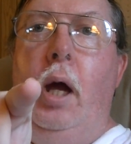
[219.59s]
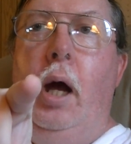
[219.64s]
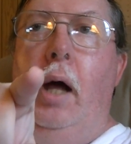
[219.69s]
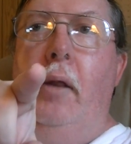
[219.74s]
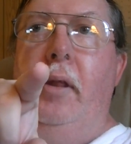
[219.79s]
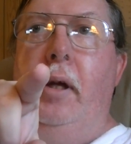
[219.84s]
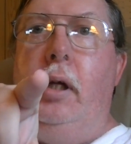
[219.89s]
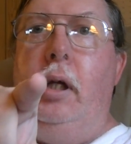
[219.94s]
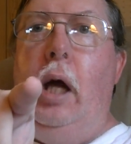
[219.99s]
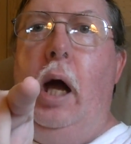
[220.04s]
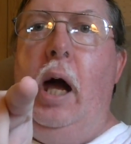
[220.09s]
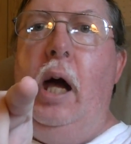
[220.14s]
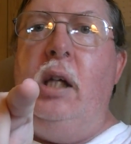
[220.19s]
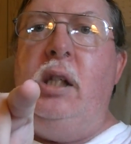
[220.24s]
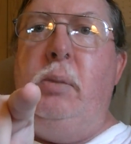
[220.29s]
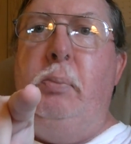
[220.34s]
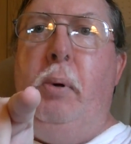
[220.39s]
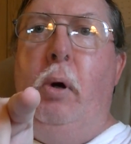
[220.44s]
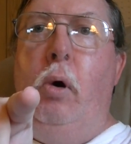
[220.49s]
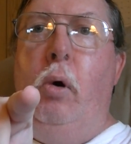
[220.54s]
of the
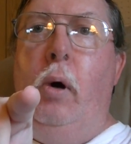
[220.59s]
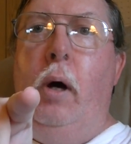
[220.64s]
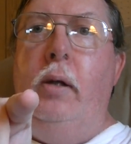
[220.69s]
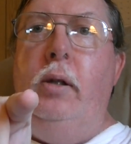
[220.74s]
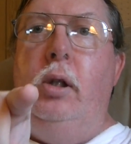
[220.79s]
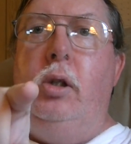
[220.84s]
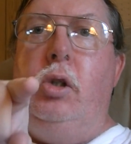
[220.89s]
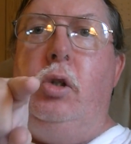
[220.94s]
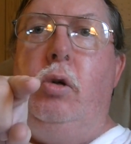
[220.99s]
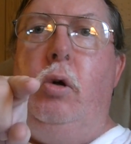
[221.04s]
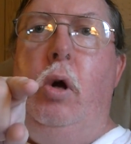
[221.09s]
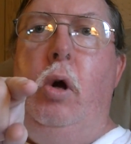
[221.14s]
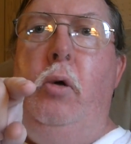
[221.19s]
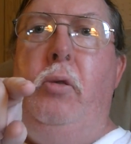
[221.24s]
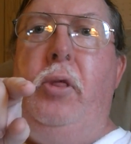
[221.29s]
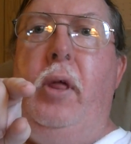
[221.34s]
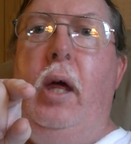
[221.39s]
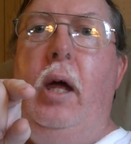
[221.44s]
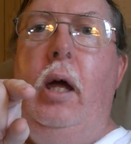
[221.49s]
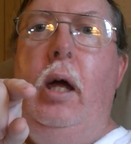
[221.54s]
gospel and the
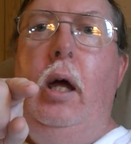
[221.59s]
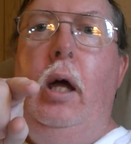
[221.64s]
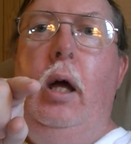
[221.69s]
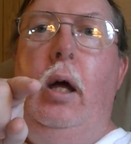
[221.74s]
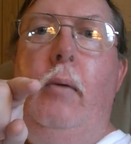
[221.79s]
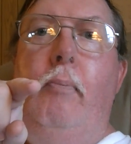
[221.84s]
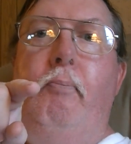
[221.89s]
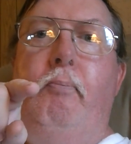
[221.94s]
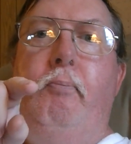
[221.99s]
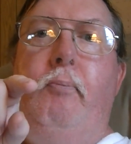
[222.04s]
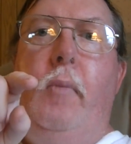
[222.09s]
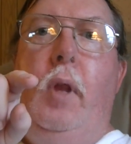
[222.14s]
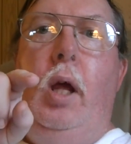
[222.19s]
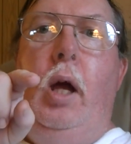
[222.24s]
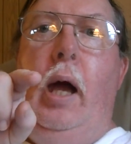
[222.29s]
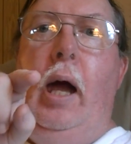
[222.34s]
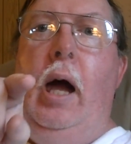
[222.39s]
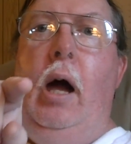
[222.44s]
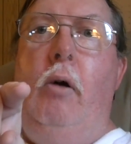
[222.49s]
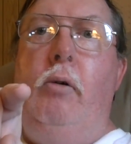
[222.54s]
truth
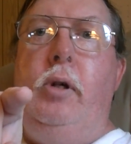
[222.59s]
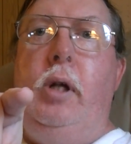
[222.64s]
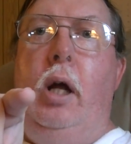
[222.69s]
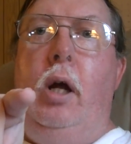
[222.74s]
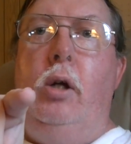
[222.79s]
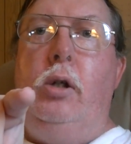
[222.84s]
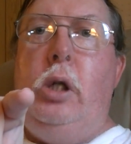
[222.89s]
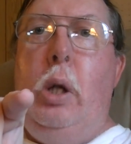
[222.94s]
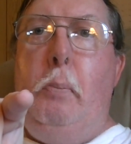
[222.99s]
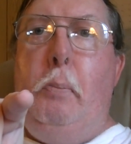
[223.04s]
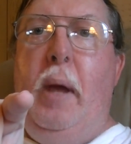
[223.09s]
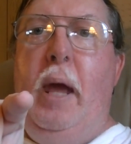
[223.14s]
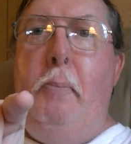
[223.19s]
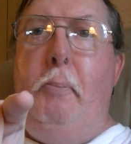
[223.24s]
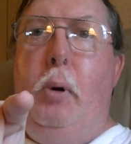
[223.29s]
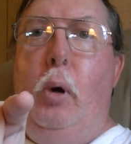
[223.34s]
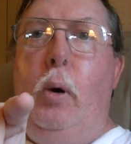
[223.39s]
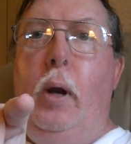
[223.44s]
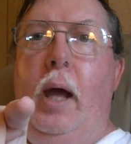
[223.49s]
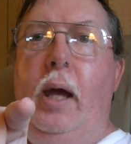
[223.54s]
out there to
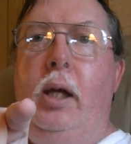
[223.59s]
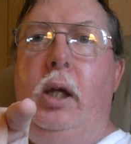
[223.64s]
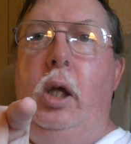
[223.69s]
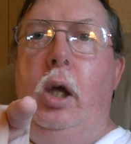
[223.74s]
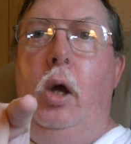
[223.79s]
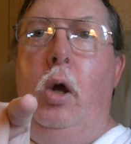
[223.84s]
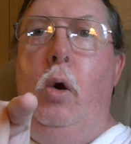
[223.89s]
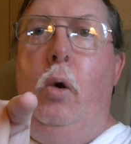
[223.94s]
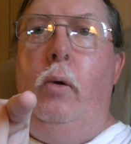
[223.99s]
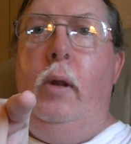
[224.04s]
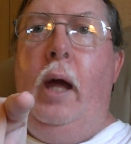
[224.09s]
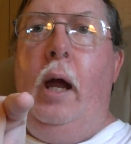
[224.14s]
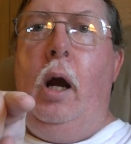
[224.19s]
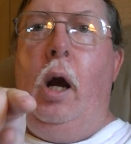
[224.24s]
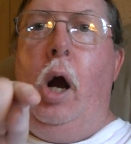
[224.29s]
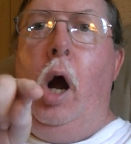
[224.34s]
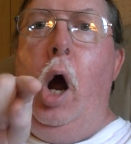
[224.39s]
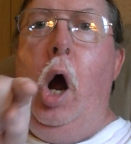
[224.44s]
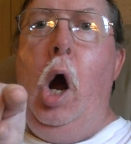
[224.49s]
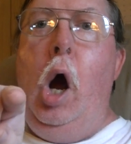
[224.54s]
people like you that
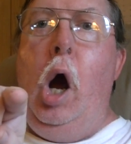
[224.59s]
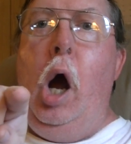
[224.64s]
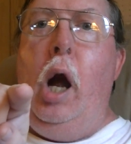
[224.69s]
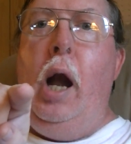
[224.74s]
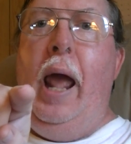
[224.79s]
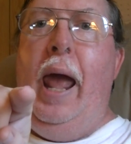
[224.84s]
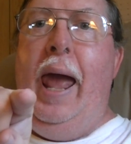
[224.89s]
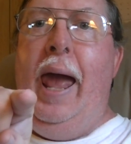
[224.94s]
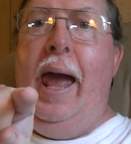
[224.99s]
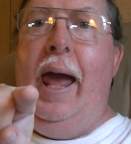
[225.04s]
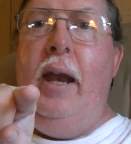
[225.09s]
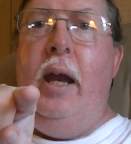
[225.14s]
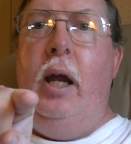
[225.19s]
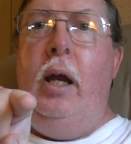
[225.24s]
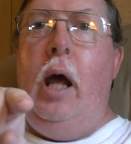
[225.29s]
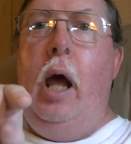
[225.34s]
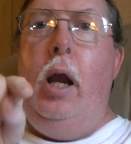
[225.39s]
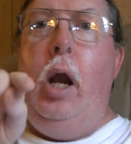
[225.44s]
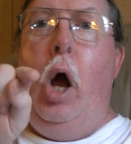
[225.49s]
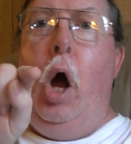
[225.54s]
are hard
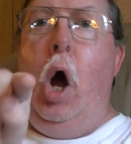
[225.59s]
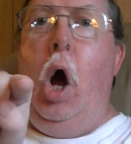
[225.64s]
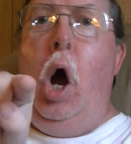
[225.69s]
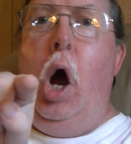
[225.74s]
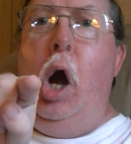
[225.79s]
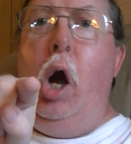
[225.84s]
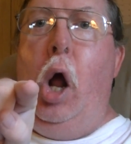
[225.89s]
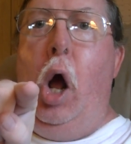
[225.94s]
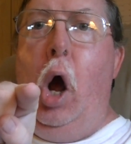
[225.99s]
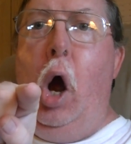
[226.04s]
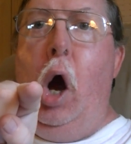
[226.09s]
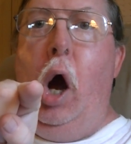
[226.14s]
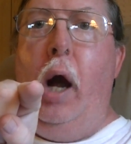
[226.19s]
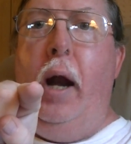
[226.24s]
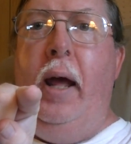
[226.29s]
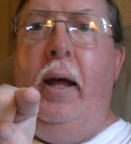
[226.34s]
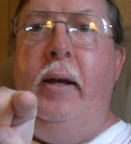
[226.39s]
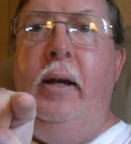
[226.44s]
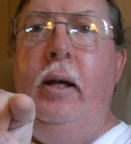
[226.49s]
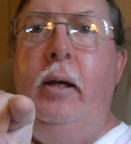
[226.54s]
headed and hard
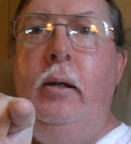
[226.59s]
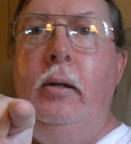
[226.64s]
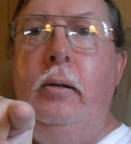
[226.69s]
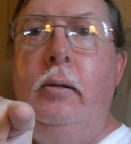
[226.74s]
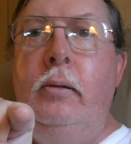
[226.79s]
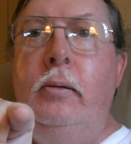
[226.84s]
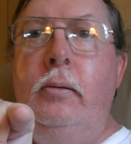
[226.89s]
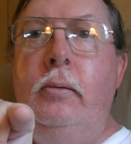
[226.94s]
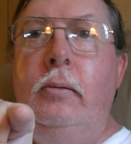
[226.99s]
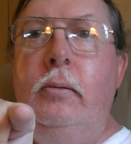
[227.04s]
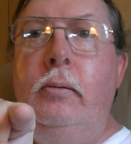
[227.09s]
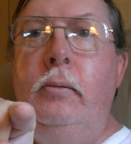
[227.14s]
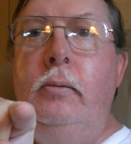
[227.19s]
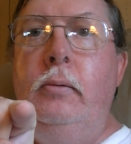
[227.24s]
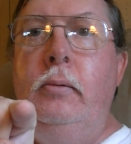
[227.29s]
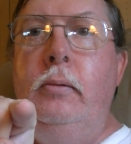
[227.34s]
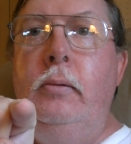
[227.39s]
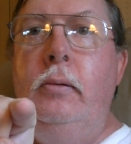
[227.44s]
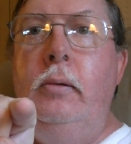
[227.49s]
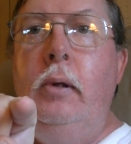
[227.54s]
hearted
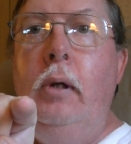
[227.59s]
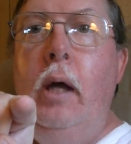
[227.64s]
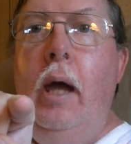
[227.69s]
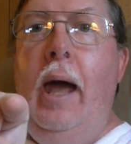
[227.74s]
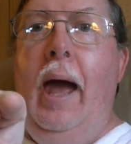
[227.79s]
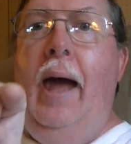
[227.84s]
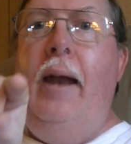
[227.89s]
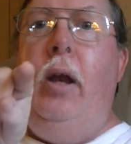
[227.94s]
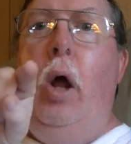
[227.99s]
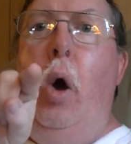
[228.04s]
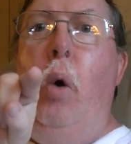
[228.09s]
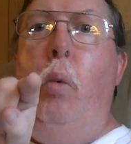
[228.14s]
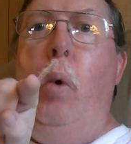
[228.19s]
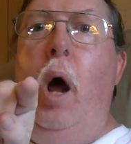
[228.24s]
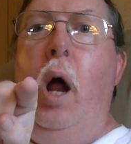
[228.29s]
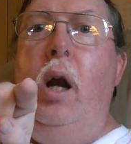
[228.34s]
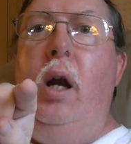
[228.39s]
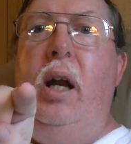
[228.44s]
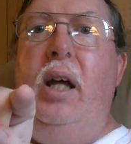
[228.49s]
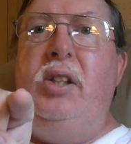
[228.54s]
and don't
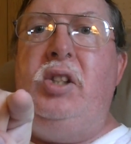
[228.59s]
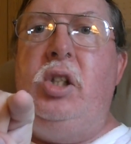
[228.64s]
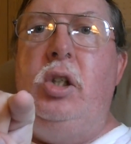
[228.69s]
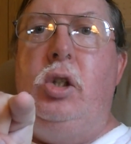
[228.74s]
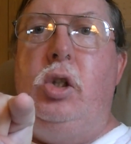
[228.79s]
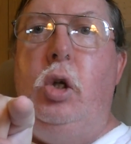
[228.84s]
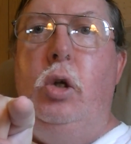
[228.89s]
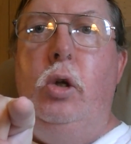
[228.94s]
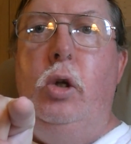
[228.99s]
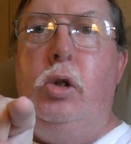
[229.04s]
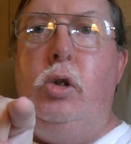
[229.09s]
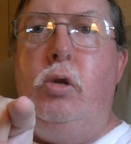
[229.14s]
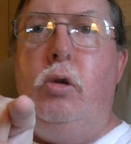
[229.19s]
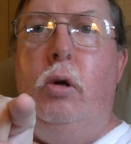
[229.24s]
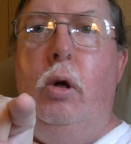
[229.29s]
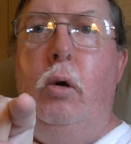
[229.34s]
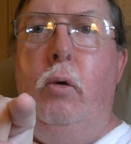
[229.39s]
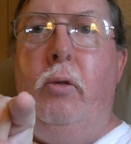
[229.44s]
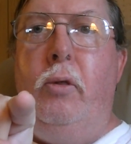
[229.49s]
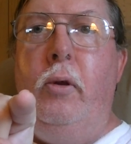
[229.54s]
want to listen to the
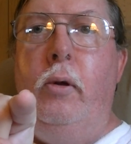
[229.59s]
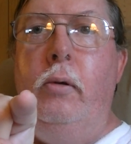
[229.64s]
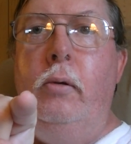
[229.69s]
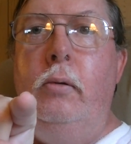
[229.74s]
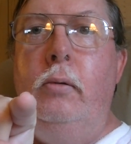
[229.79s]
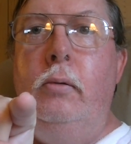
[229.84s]
truth.